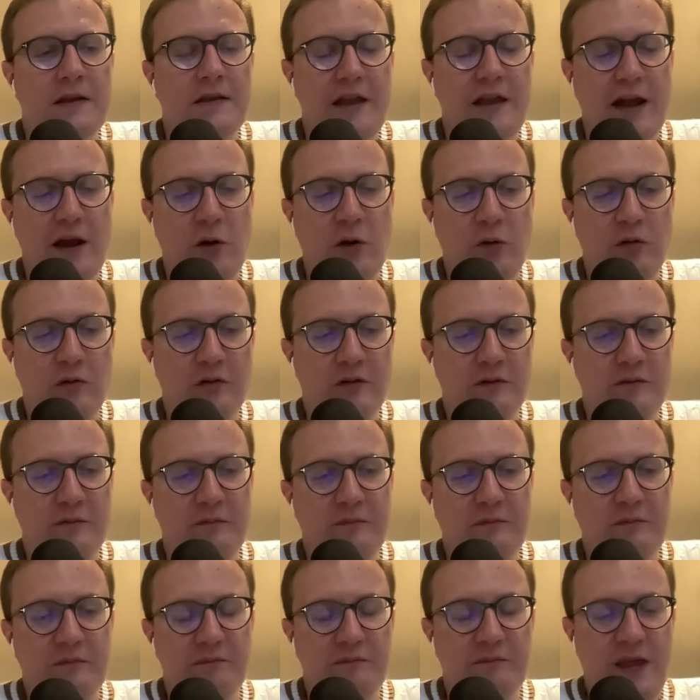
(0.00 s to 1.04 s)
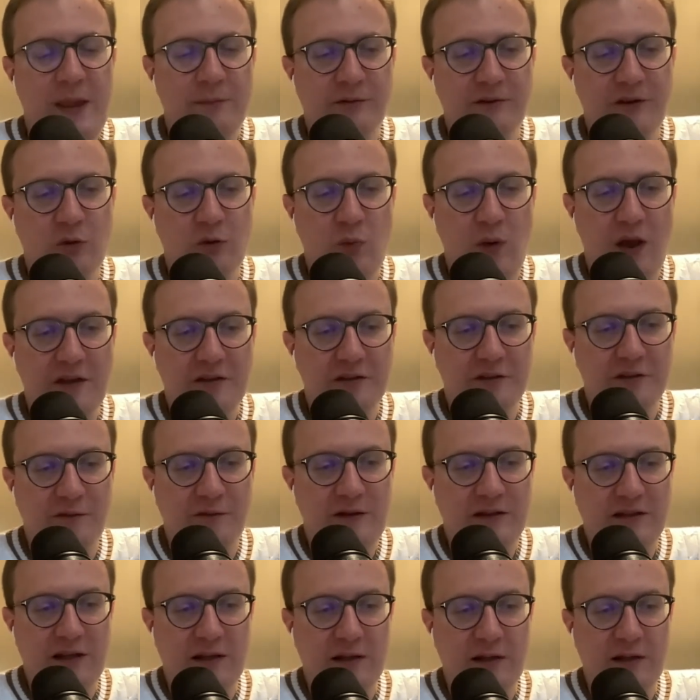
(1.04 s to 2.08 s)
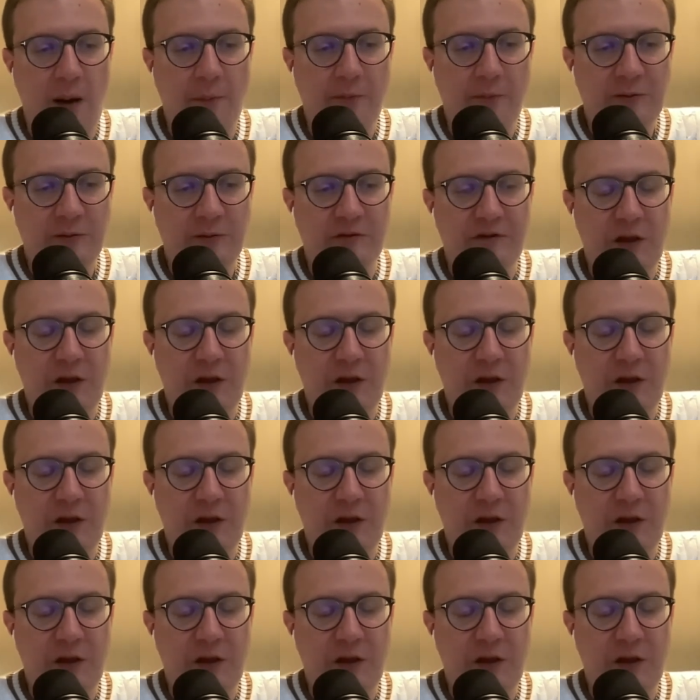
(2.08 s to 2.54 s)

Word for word: Now, people in the West feel uncomfortable